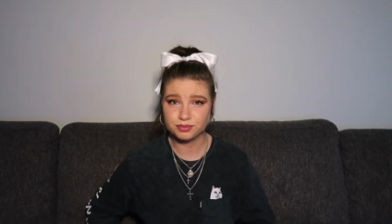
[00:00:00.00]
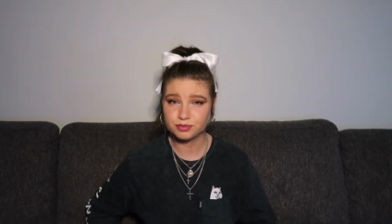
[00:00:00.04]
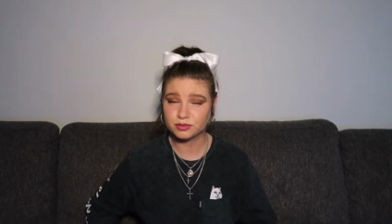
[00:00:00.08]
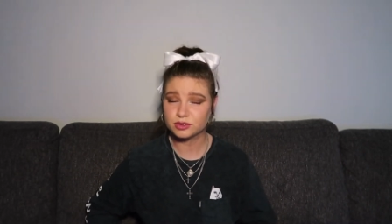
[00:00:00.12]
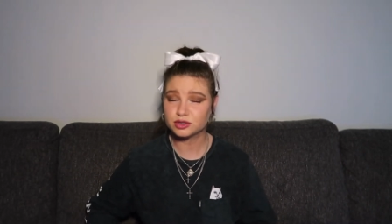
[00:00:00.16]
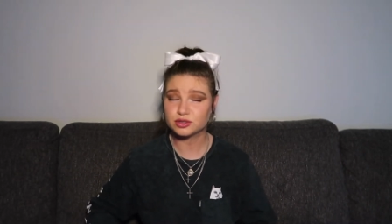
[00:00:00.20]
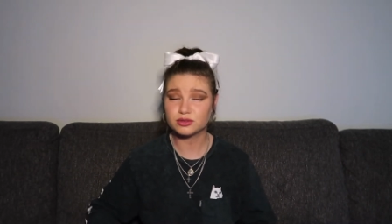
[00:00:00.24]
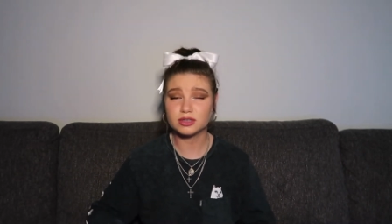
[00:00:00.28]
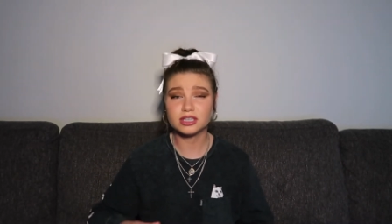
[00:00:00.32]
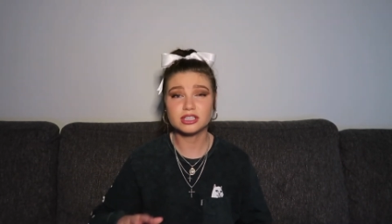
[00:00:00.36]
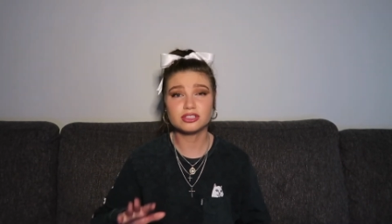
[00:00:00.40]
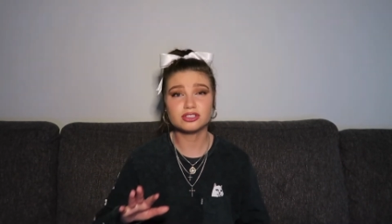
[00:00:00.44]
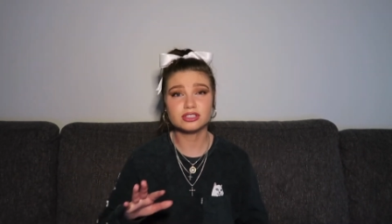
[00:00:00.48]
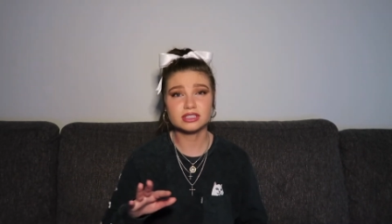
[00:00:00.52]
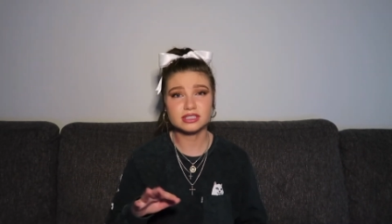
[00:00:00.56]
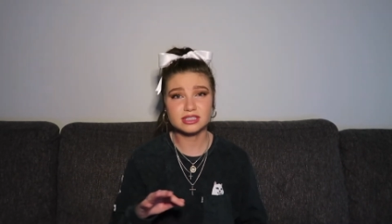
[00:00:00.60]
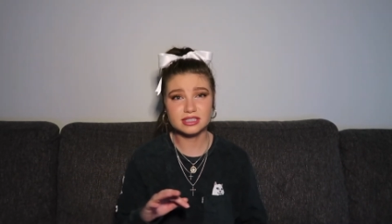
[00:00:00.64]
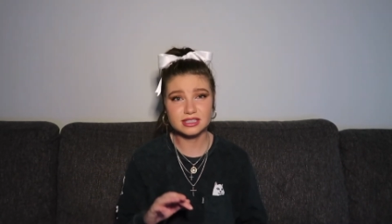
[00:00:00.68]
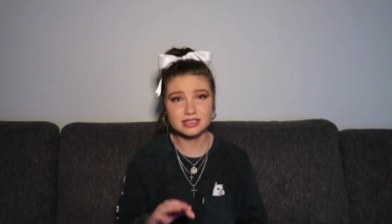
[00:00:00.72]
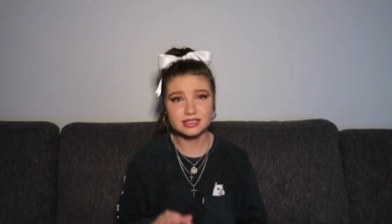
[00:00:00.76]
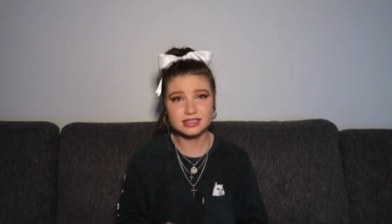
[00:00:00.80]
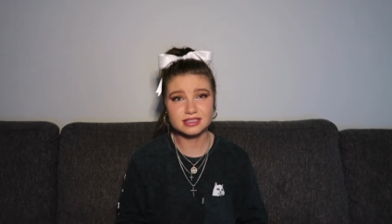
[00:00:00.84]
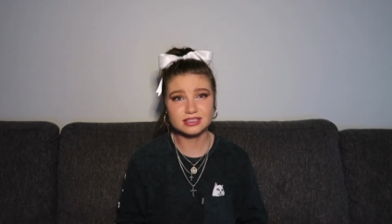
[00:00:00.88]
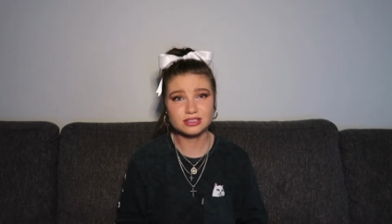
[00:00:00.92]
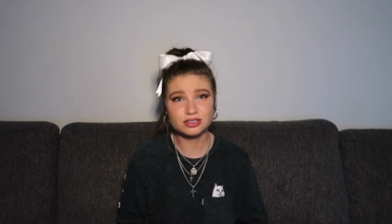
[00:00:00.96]
So I just
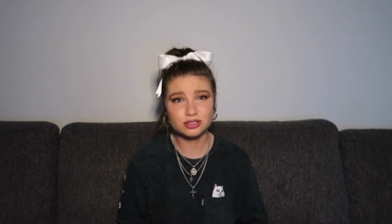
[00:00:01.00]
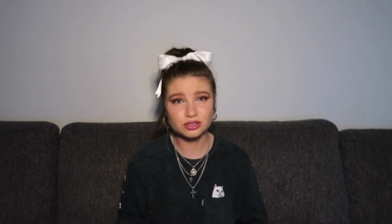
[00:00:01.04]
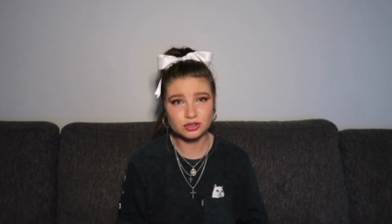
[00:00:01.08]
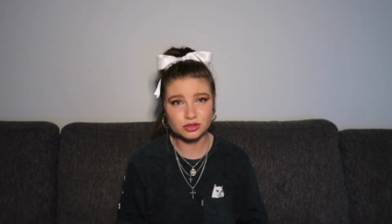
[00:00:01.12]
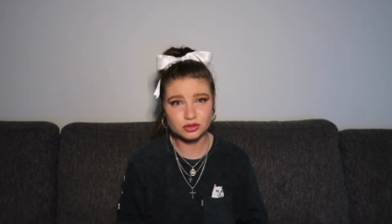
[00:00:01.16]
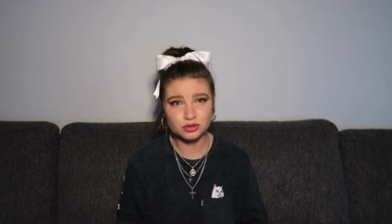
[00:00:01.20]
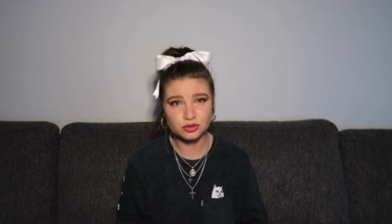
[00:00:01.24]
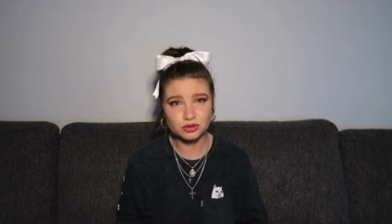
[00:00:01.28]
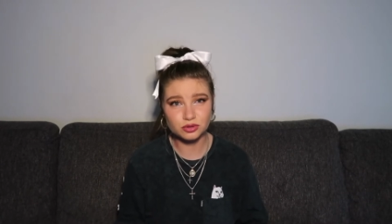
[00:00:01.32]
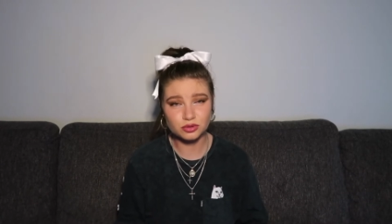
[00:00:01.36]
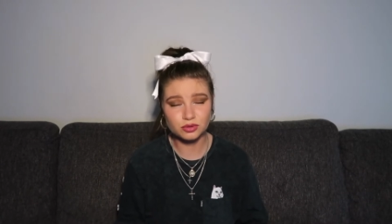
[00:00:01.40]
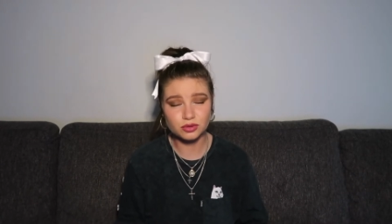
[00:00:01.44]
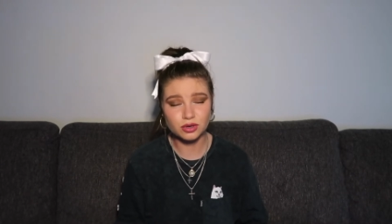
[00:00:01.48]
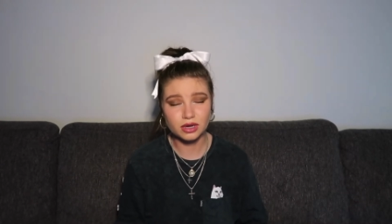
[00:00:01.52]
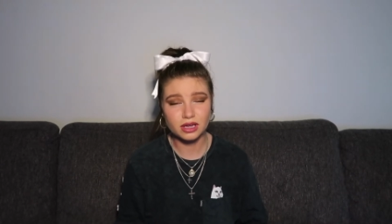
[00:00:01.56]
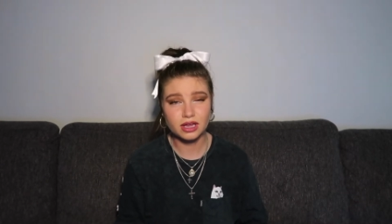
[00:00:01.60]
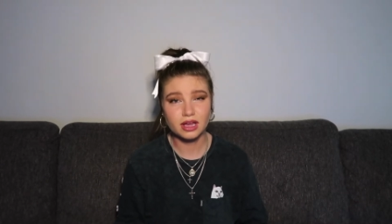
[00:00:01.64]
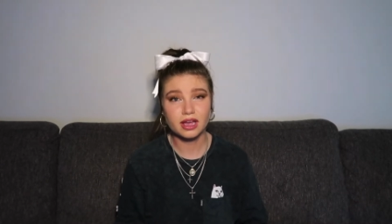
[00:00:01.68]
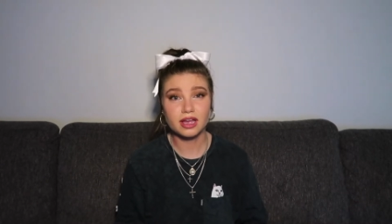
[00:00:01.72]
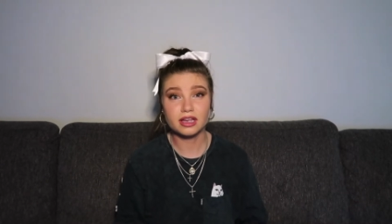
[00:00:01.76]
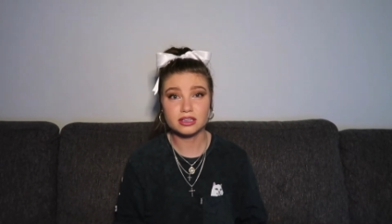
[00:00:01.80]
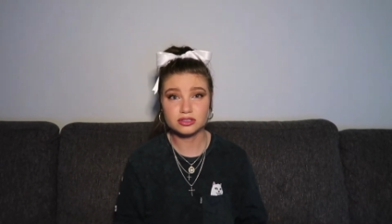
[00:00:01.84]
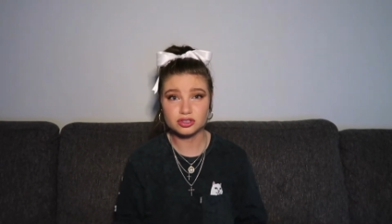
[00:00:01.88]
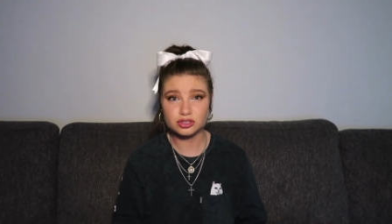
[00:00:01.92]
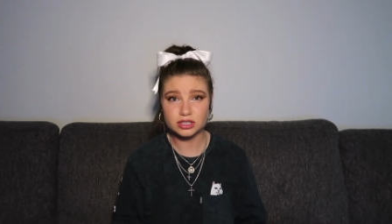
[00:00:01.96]
needed to
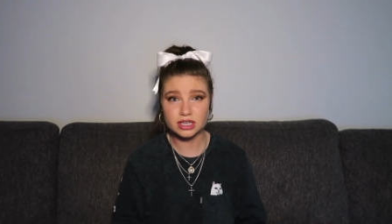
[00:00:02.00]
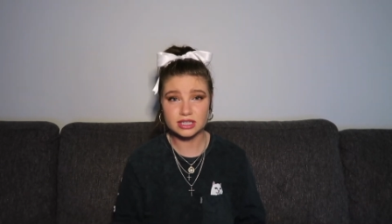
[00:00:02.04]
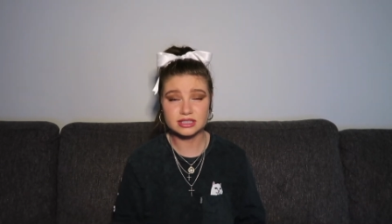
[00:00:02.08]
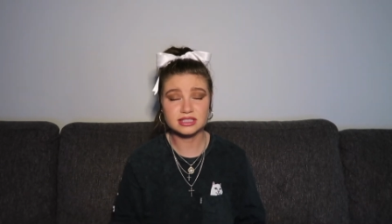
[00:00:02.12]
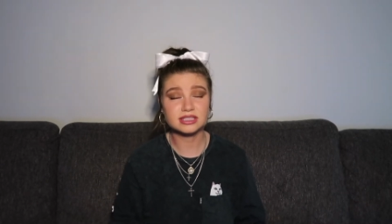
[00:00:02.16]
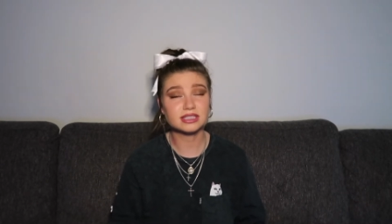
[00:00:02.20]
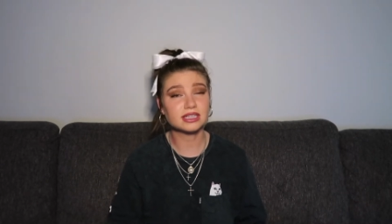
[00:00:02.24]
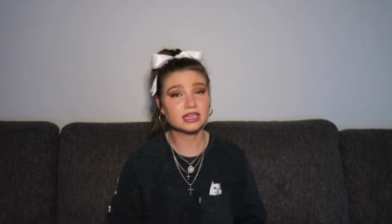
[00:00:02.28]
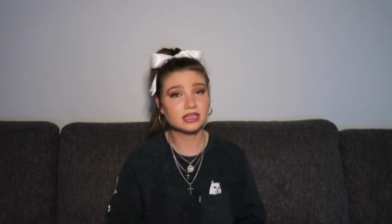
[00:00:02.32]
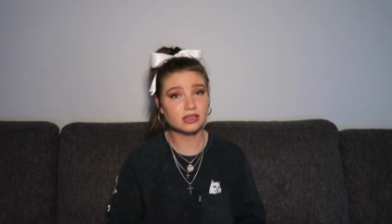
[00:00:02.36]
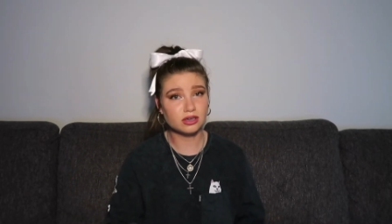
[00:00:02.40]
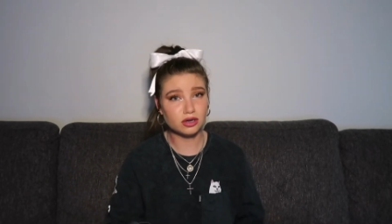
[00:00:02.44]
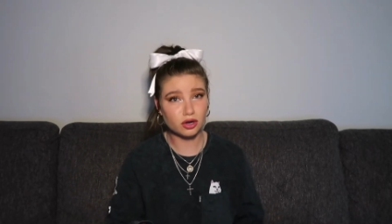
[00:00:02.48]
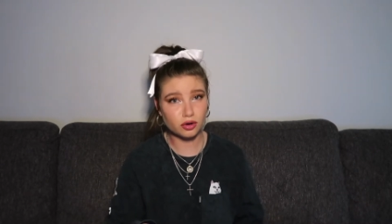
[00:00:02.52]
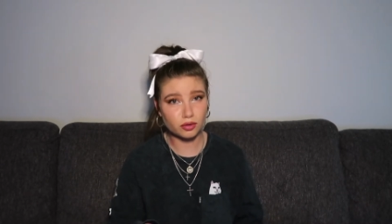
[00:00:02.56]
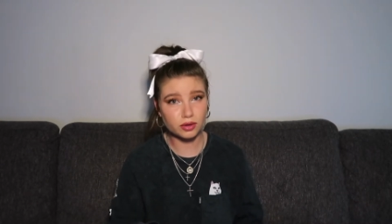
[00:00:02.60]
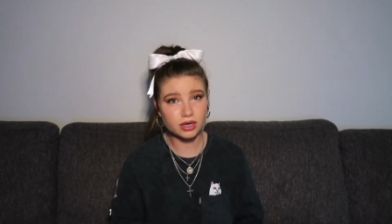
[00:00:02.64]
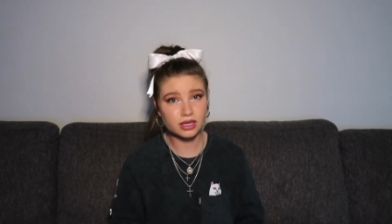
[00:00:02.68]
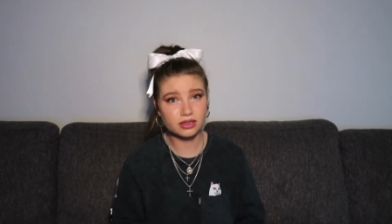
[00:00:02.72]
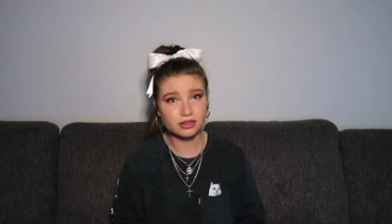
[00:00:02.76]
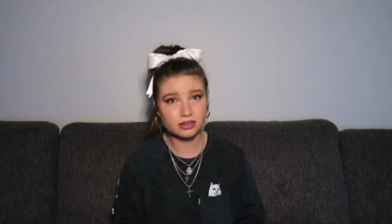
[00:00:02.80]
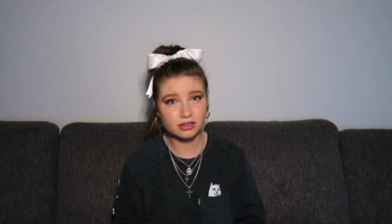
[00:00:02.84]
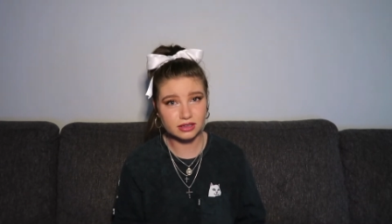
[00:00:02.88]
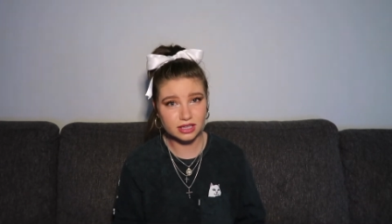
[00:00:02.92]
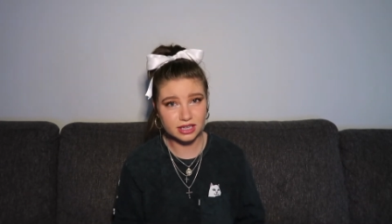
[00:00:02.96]
address that I know
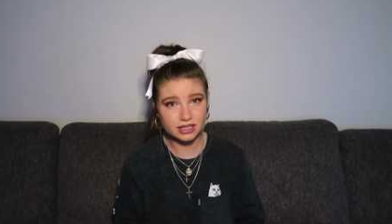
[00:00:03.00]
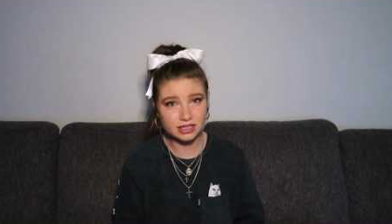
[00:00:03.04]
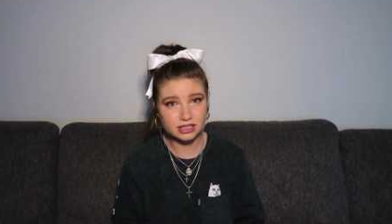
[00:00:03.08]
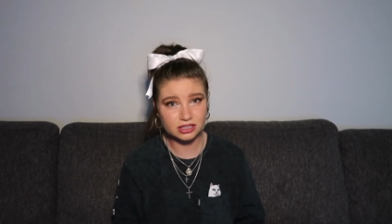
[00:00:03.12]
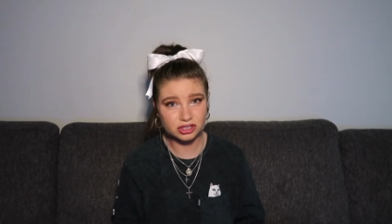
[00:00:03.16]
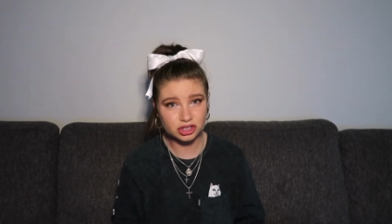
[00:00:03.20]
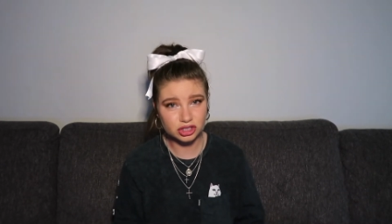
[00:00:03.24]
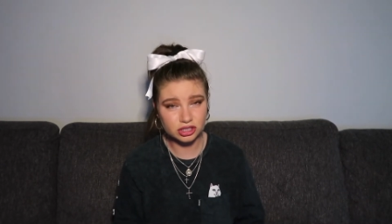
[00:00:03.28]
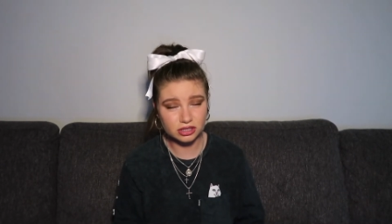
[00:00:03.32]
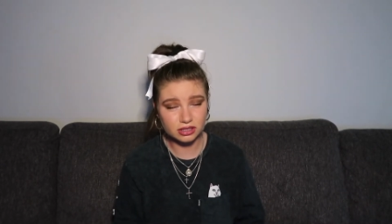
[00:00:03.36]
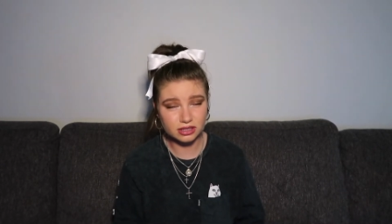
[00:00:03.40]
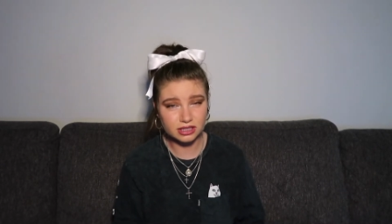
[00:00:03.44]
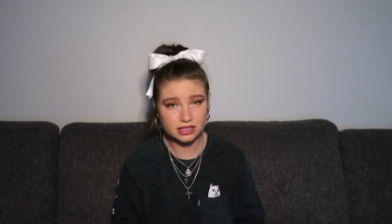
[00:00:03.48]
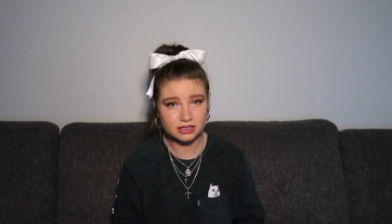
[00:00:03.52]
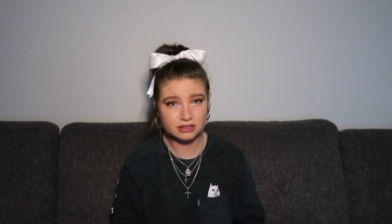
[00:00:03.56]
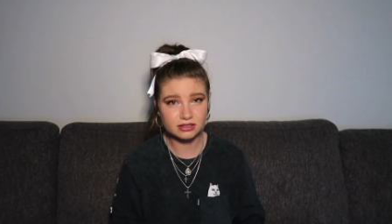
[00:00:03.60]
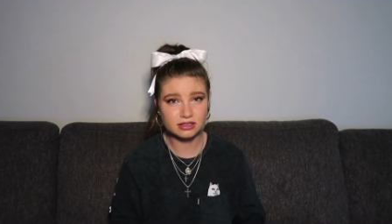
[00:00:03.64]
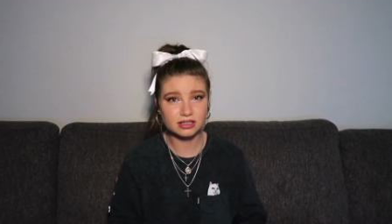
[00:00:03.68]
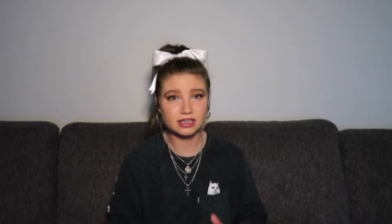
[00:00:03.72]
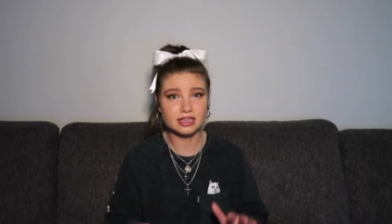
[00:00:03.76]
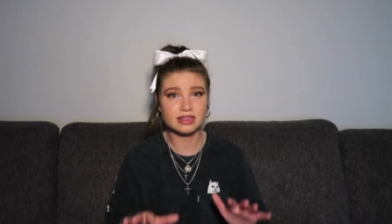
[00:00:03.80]
I look like a cheerleader,